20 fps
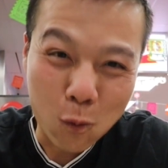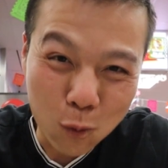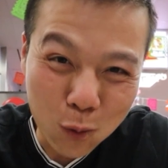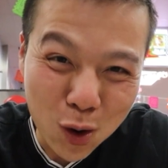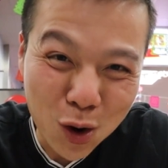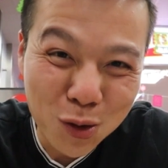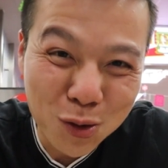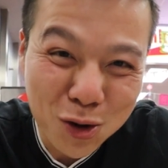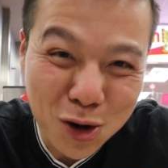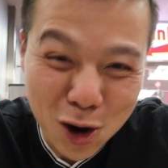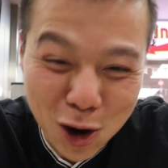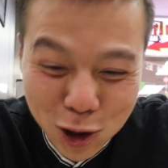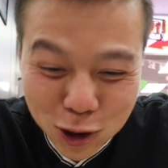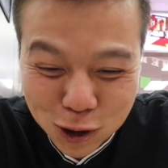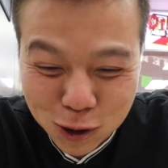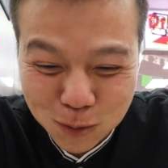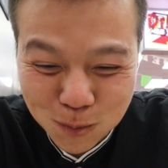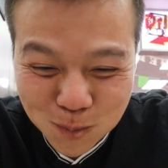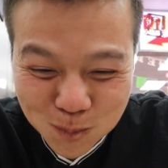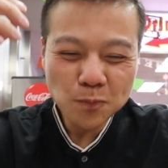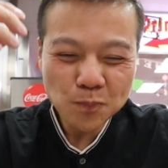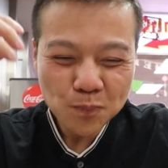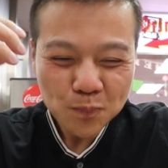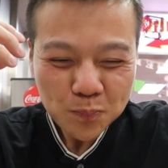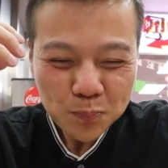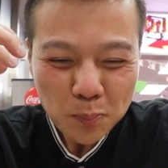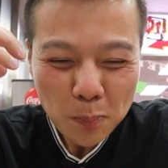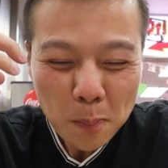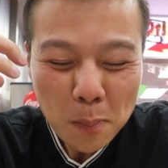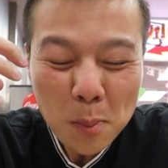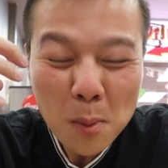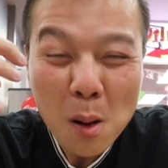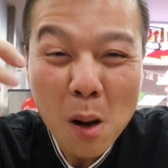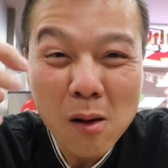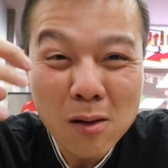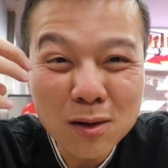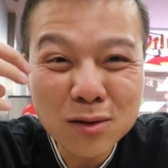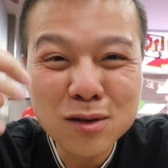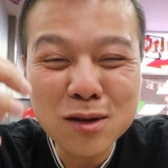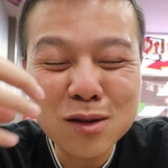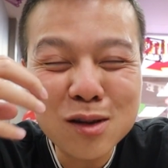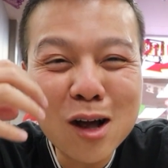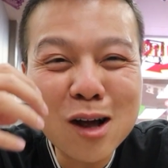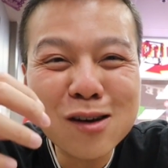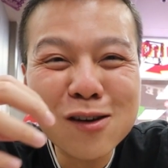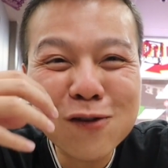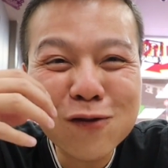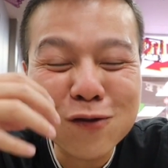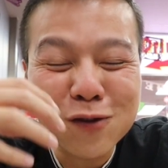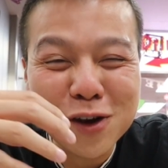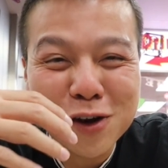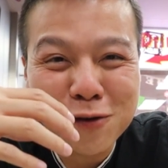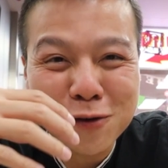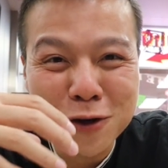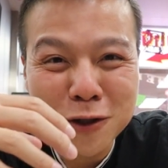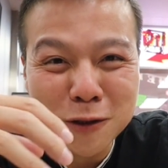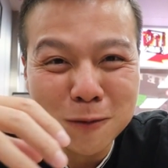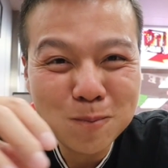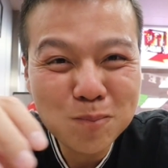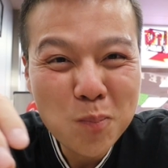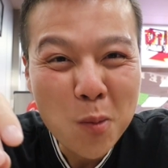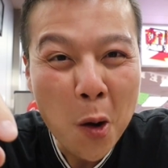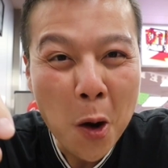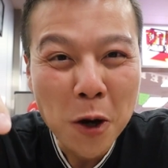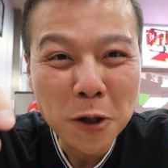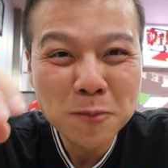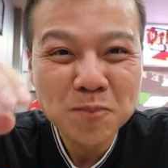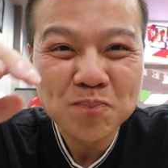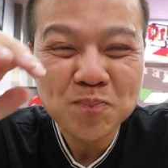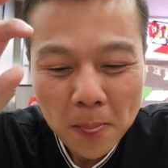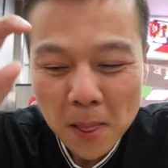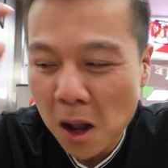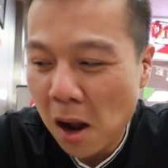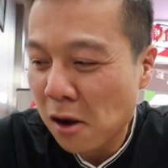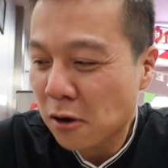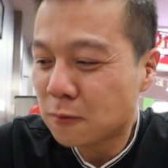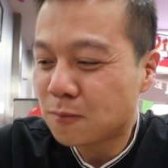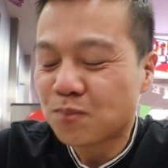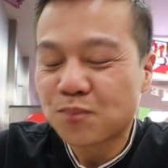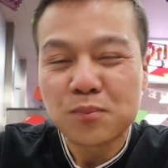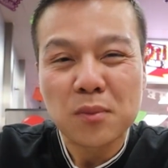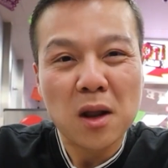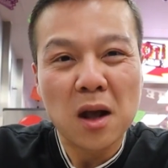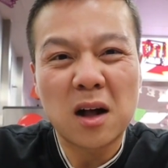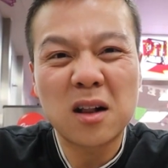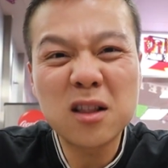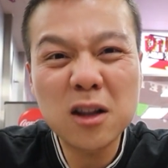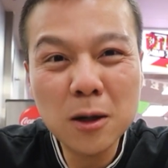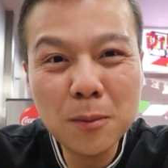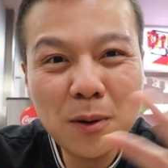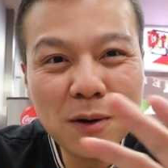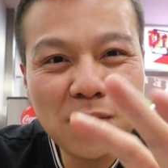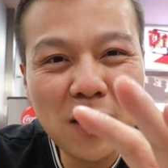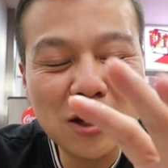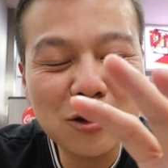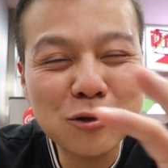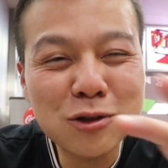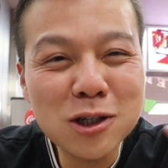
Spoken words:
Whoa, guys. There's a lot of flavor. A little bit of that